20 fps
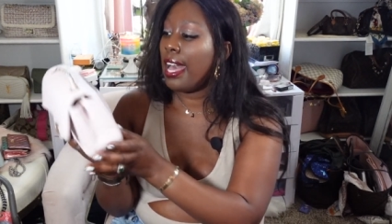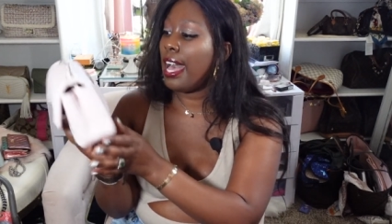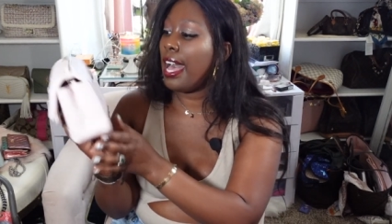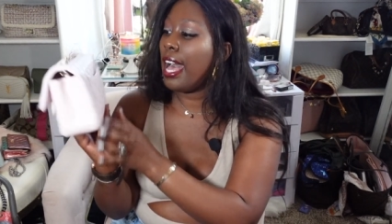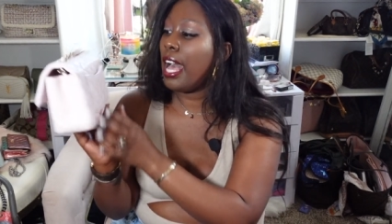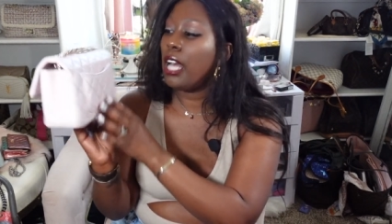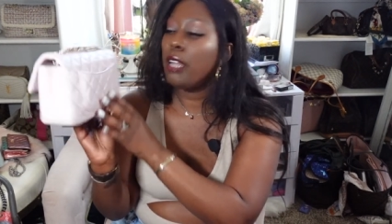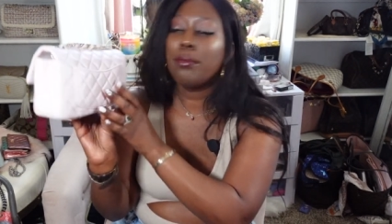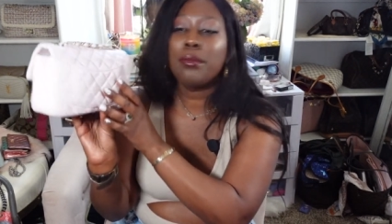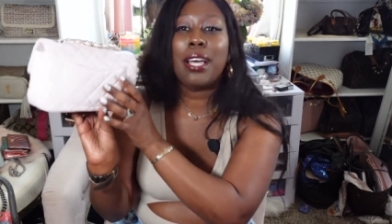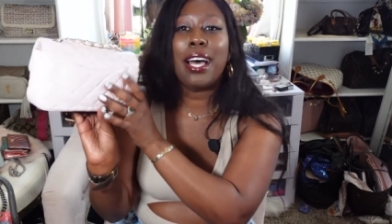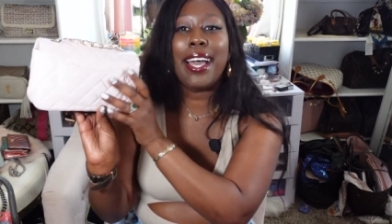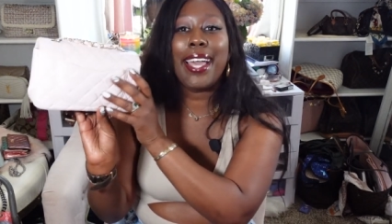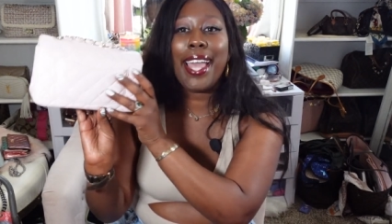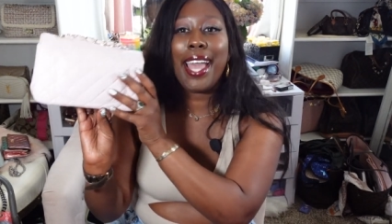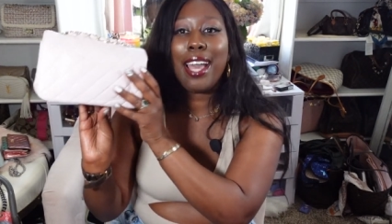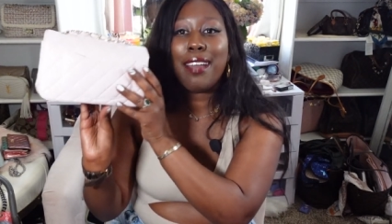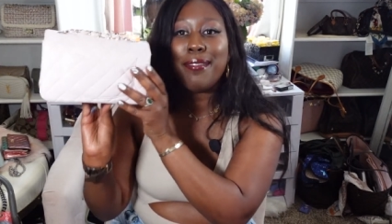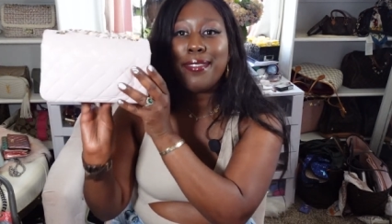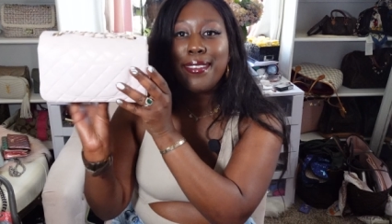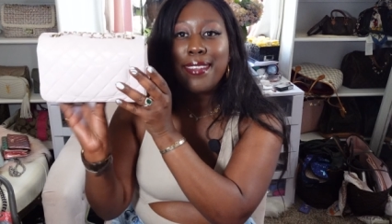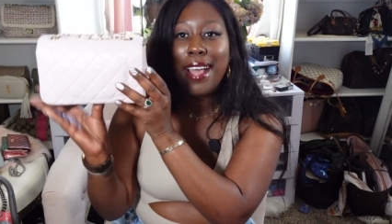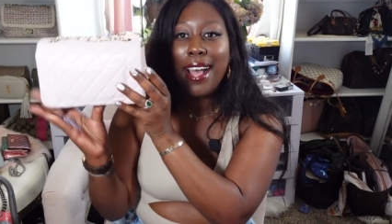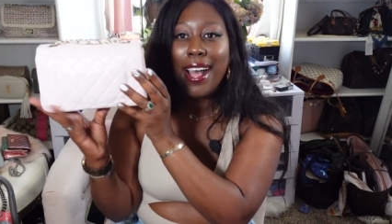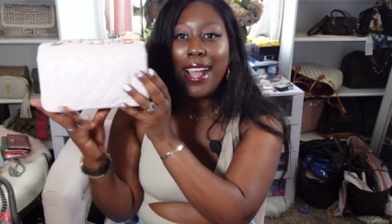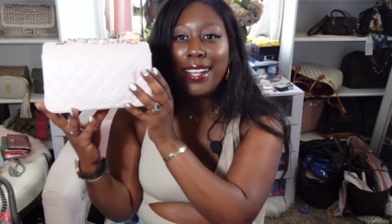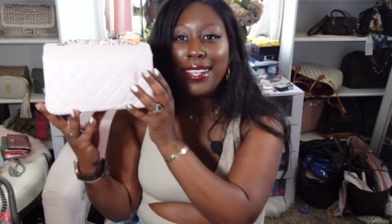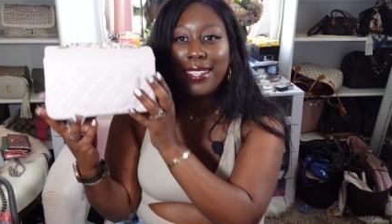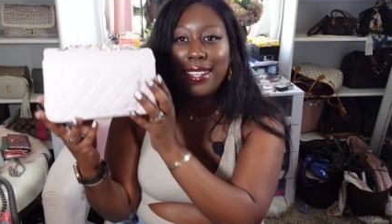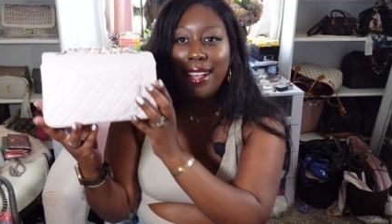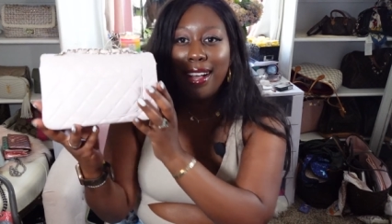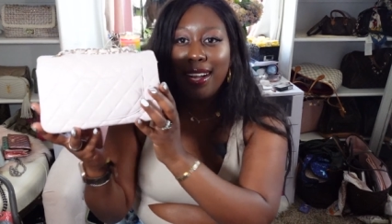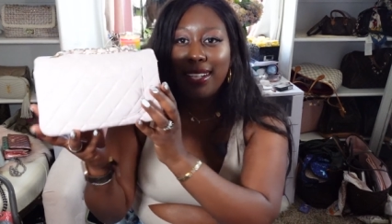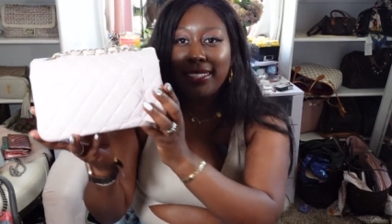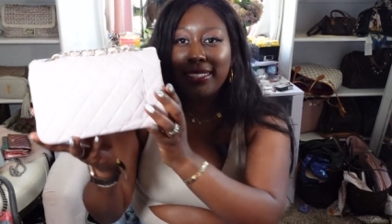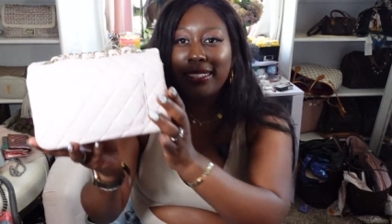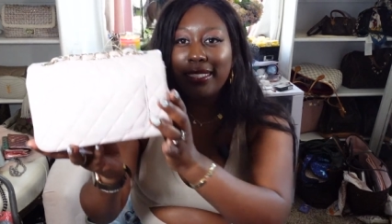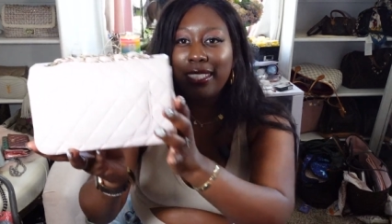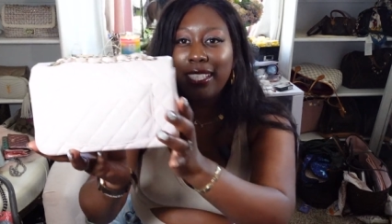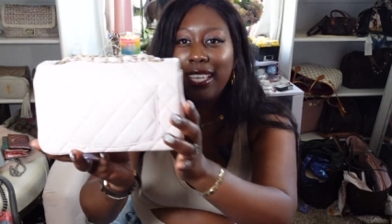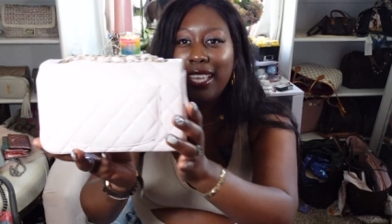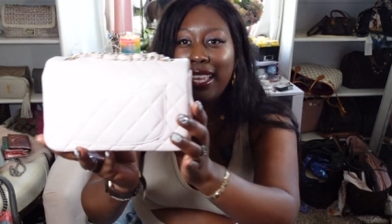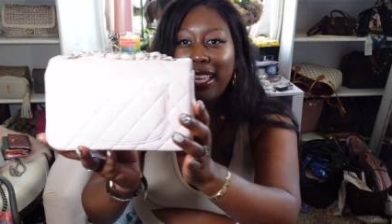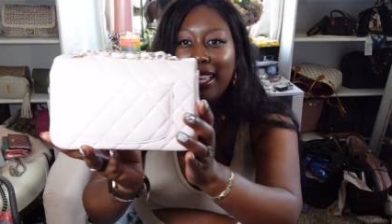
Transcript: I have not gotten